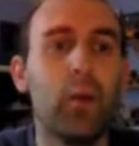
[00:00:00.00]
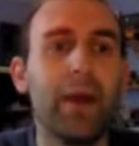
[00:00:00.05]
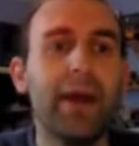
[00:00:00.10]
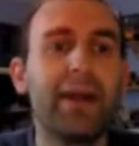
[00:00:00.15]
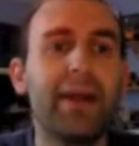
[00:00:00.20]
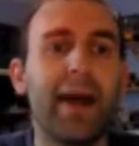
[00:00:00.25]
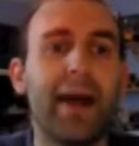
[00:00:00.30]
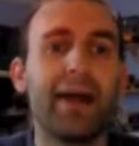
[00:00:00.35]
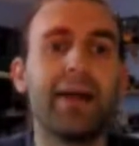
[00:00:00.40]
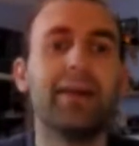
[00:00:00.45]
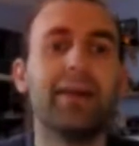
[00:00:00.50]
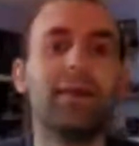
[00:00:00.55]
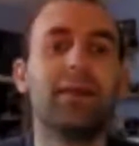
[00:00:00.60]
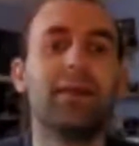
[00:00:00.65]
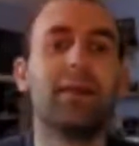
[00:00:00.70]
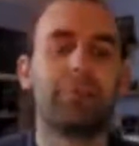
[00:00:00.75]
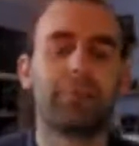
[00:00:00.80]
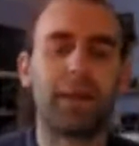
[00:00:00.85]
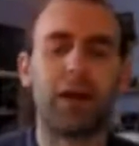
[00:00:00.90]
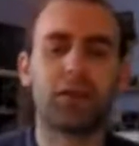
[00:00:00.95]

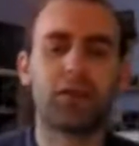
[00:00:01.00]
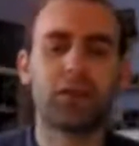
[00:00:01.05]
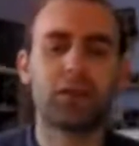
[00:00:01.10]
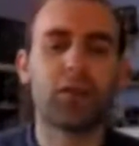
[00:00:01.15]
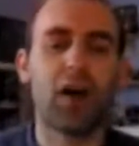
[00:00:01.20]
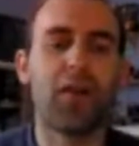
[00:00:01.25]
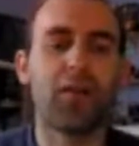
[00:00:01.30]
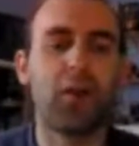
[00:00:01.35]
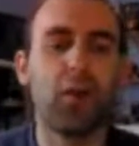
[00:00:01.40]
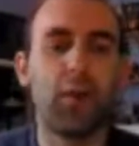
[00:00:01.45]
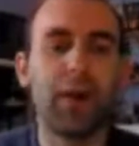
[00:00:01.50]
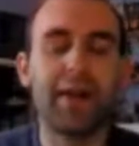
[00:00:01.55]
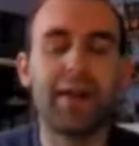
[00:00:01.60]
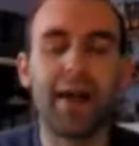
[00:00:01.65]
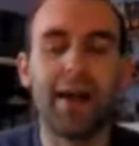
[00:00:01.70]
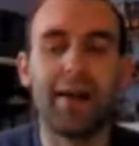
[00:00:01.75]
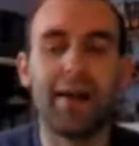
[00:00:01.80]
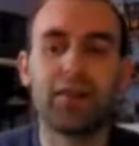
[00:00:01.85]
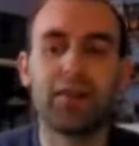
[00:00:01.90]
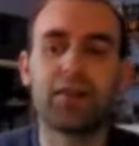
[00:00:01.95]
weekend, uh, just after the
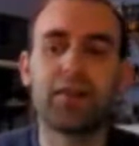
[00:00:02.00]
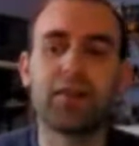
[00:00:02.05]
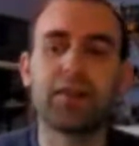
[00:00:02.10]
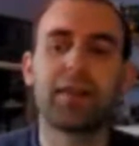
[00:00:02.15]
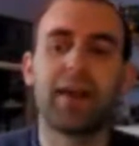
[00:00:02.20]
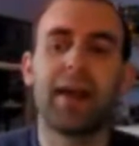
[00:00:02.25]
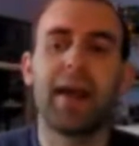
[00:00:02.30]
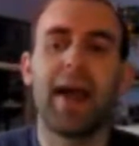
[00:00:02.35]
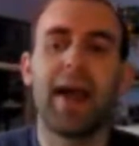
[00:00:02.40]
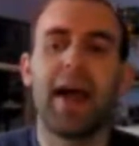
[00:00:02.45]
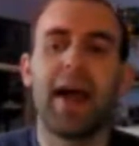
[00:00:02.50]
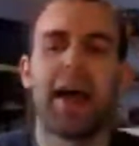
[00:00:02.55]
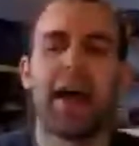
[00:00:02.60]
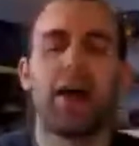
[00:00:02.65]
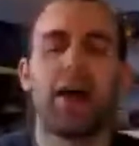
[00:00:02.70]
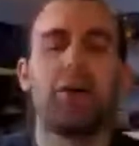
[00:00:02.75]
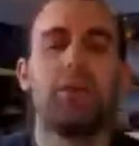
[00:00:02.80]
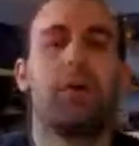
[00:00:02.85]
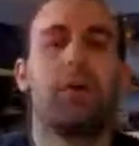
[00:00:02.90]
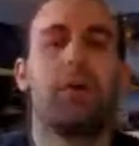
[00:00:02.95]
weekend, just to say
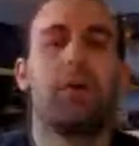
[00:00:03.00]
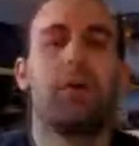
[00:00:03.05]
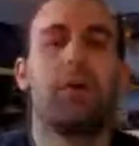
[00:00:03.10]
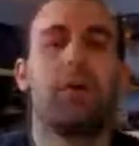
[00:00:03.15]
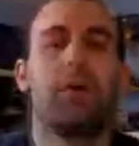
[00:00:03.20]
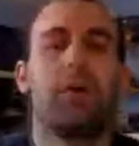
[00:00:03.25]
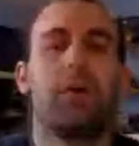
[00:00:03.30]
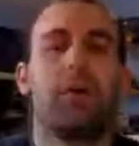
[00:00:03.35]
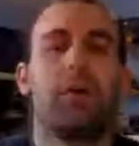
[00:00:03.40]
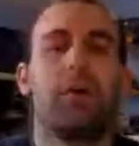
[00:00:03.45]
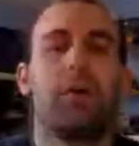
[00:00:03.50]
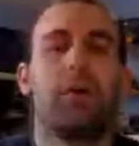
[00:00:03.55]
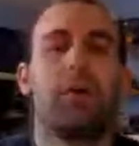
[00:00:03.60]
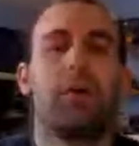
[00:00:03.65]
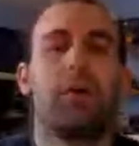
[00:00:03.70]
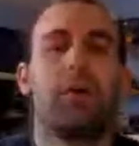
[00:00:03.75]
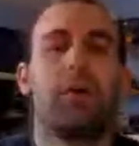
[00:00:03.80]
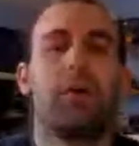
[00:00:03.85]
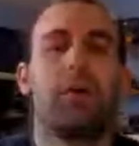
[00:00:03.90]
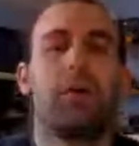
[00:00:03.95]
how my weekend's
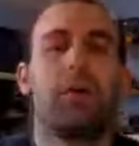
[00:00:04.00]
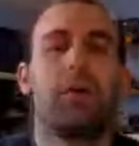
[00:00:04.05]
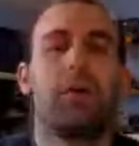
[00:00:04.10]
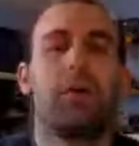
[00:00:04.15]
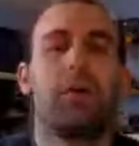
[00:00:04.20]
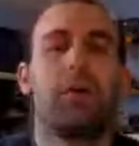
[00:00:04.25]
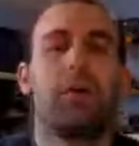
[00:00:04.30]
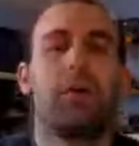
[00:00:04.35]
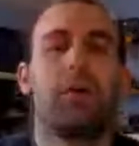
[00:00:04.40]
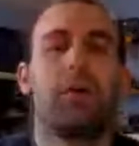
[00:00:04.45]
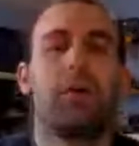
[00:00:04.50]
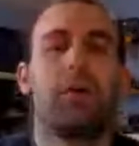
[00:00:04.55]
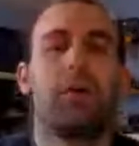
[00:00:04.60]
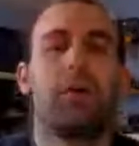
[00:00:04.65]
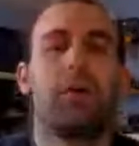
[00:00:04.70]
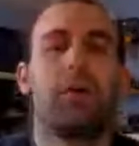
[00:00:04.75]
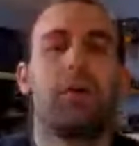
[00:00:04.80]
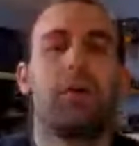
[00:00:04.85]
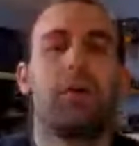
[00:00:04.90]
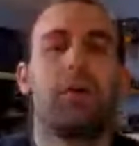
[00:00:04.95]
gone, how the
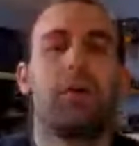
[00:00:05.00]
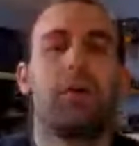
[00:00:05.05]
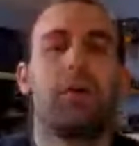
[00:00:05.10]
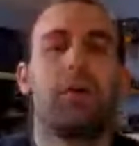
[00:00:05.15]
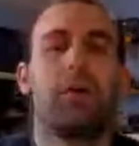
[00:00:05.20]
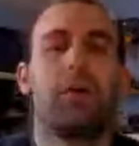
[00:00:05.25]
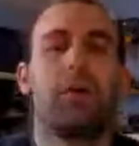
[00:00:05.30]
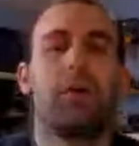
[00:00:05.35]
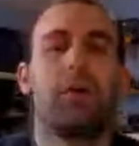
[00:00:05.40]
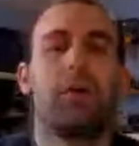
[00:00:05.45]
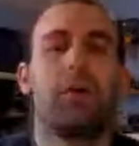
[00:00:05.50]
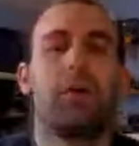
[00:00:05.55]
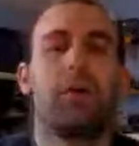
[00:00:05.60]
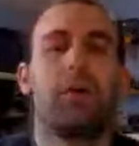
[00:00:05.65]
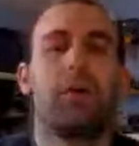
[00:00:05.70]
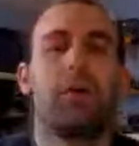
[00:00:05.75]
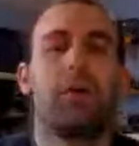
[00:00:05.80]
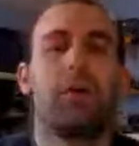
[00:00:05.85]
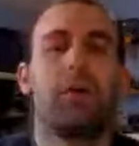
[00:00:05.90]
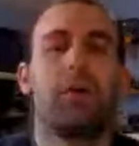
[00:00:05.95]
week's gone, and
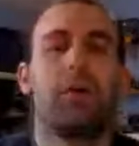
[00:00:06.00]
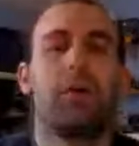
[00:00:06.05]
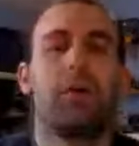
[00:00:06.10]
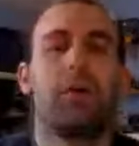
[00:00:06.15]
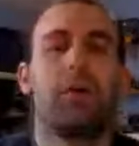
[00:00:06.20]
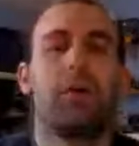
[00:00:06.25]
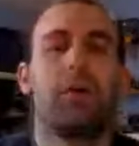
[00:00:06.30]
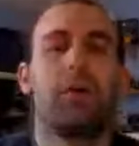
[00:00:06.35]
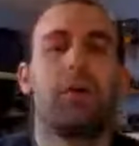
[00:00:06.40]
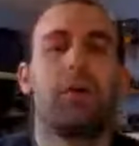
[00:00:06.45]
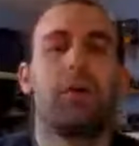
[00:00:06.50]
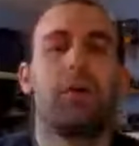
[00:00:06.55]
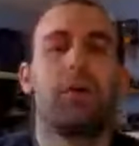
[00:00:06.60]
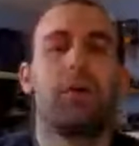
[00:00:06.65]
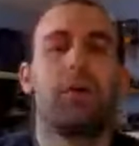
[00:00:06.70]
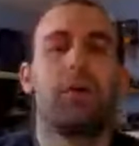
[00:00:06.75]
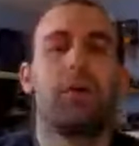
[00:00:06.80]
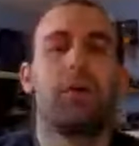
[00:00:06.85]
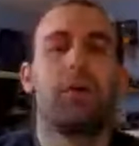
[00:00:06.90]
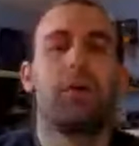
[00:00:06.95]
things I've got planning actually
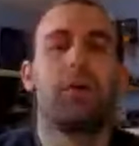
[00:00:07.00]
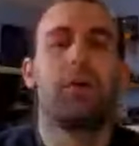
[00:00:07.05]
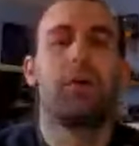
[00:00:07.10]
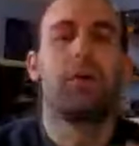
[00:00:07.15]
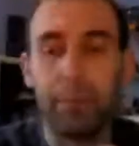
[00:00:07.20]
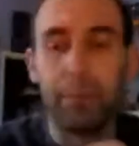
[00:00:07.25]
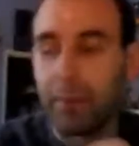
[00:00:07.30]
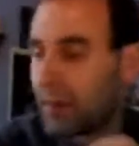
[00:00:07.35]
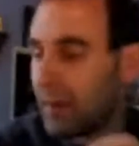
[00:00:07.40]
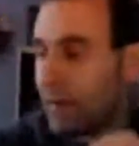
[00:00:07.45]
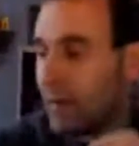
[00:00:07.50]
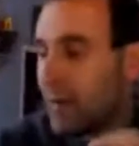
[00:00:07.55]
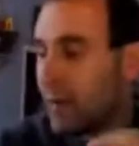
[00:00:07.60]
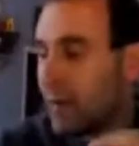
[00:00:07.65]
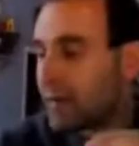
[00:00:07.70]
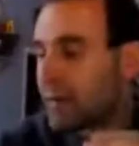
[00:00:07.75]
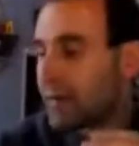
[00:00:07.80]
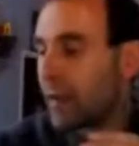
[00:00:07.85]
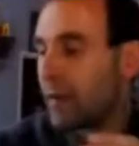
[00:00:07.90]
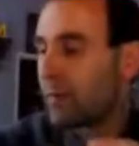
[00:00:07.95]
coming up.
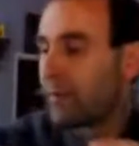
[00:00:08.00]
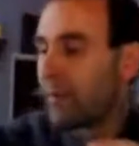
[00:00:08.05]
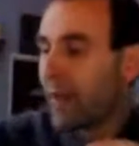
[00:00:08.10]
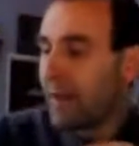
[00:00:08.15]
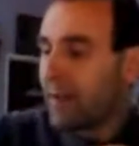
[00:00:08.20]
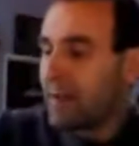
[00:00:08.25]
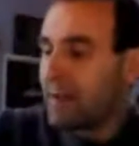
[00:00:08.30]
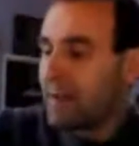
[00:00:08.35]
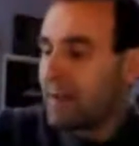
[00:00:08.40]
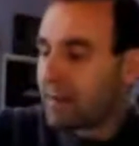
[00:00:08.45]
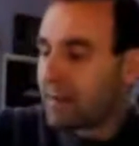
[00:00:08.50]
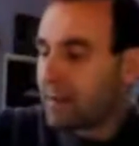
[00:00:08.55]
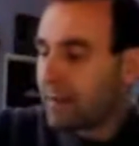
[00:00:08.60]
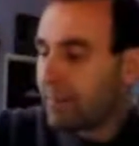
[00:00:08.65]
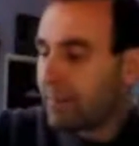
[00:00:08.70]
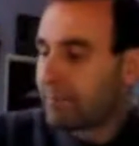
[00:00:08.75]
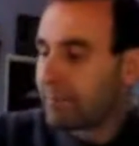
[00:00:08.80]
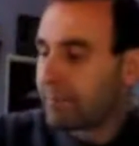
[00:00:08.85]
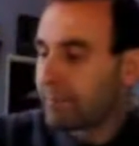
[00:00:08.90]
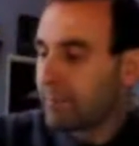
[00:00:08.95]
So that
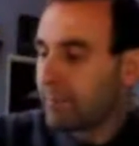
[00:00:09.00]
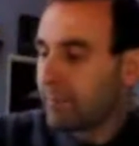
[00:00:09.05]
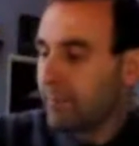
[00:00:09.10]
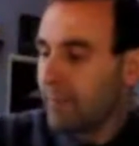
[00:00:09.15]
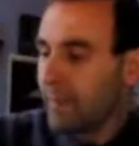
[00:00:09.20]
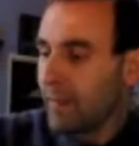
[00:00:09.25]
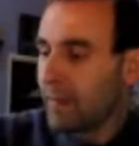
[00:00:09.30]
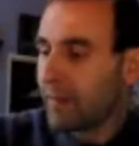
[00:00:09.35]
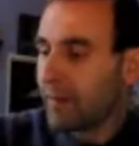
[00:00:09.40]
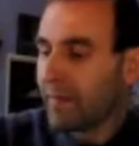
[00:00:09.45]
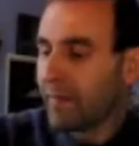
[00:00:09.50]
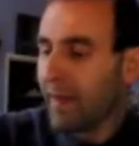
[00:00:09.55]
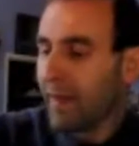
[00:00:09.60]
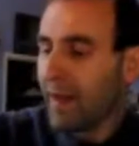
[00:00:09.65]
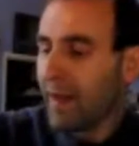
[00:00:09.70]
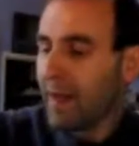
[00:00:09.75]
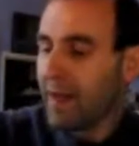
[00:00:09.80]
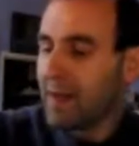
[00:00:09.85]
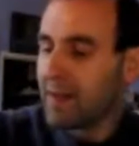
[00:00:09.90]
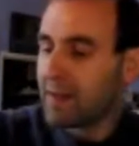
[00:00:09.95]
is so
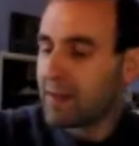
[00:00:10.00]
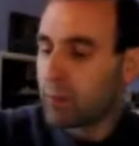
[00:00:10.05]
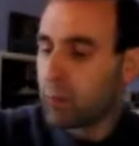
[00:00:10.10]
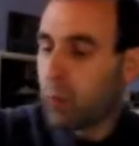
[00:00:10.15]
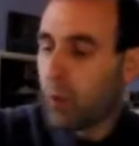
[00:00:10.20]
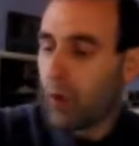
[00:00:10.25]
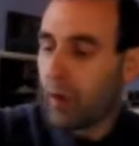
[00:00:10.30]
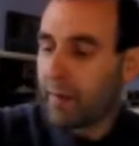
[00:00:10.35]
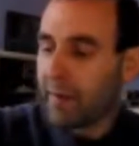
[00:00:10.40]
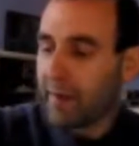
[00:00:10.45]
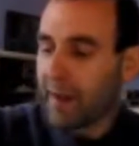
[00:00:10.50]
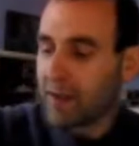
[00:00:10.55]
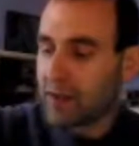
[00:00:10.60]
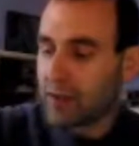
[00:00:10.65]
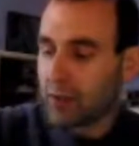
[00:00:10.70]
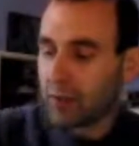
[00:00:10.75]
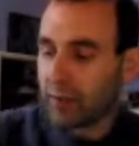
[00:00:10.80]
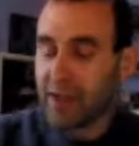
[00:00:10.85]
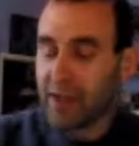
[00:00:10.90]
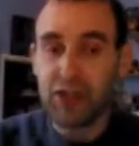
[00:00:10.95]
that is what the
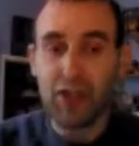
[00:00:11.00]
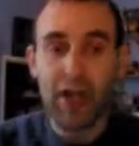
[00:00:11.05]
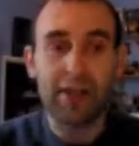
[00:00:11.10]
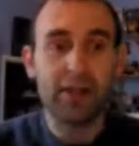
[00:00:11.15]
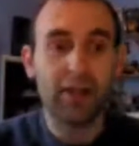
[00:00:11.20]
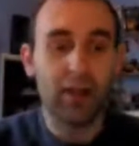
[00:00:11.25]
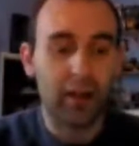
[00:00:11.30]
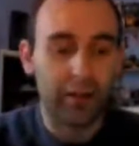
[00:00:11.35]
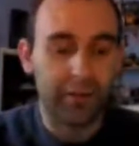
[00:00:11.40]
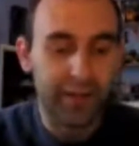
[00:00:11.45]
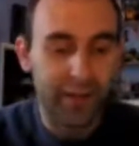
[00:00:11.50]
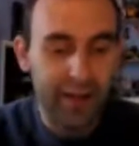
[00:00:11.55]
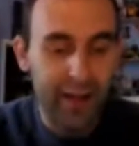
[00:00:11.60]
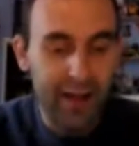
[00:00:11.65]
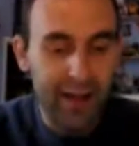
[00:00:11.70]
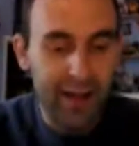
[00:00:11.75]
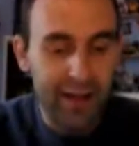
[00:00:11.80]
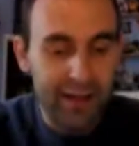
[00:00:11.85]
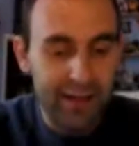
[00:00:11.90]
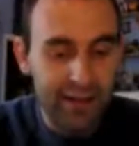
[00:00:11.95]
actual the agenda of
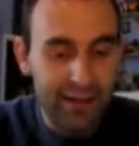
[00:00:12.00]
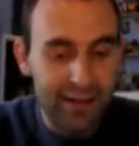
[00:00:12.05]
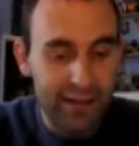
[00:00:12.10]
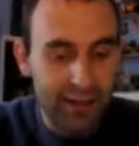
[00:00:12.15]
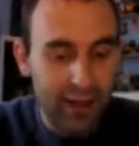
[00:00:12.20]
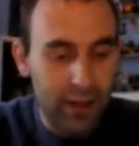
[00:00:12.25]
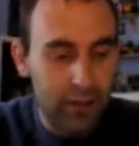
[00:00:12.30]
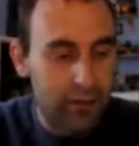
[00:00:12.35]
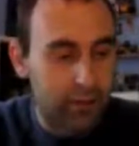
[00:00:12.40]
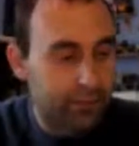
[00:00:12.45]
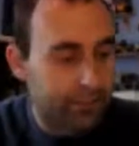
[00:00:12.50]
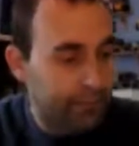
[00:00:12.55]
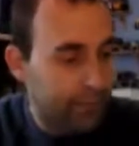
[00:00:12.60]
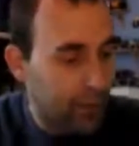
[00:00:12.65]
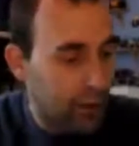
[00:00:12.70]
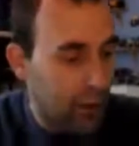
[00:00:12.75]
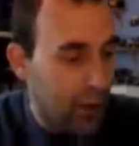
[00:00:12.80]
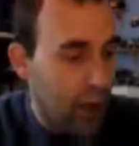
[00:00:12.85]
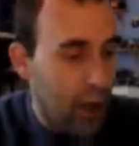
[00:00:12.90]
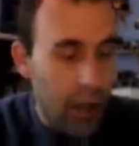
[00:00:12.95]
today is. So
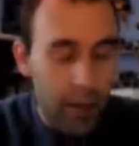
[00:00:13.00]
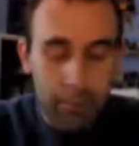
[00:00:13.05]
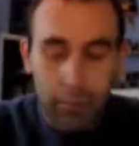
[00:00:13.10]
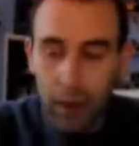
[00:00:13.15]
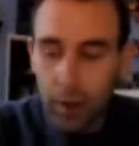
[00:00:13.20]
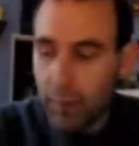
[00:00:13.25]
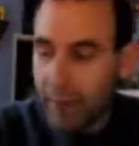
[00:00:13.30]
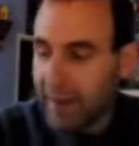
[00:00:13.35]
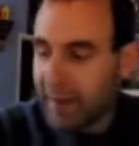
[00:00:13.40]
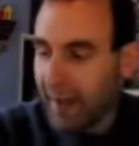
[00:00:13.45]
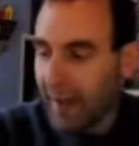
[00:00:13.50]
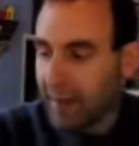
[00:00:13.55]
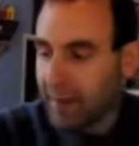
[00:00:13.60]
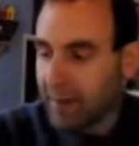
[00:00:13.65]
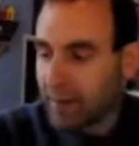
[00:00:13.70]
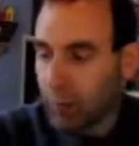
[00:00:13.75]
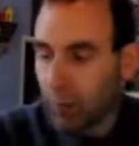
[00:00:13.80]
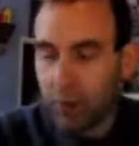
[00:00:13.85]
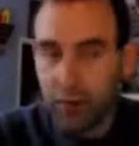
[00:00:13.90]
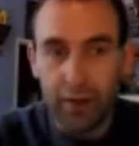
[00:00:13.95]
my
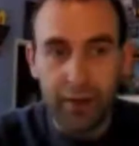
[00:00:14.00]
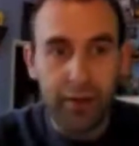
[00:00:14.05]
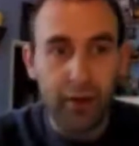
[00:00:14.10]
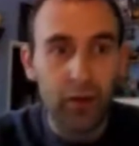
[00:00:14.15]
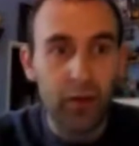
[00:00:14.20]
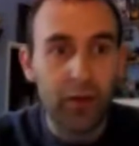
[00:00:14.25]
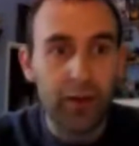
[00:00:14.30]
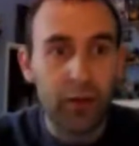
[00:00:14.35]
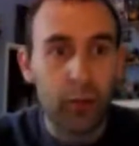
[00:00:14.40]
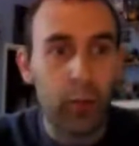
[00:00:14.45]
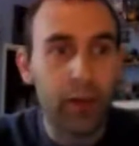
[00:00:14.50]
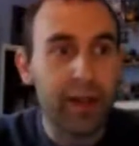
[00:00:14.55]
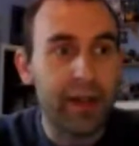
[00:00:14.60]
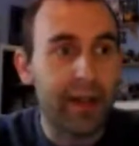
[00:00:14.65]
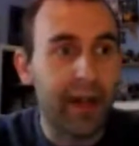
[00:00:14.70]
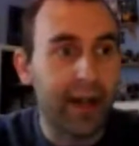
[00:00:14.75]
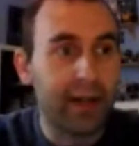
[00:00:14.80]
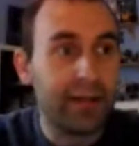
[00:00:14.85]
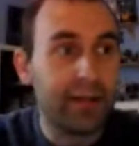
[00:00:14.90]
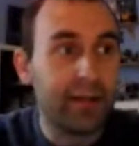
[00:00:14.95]
weekends, what did I do this
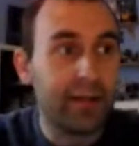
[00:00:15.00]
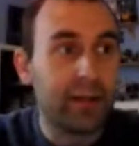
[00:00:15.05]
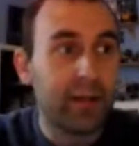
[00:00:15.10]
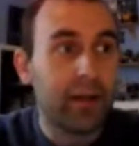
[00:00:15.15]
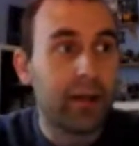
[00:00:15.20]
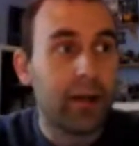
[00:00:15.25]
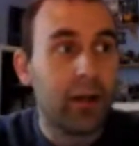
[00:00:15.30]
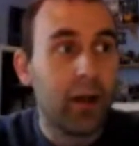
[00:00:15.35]
weekend?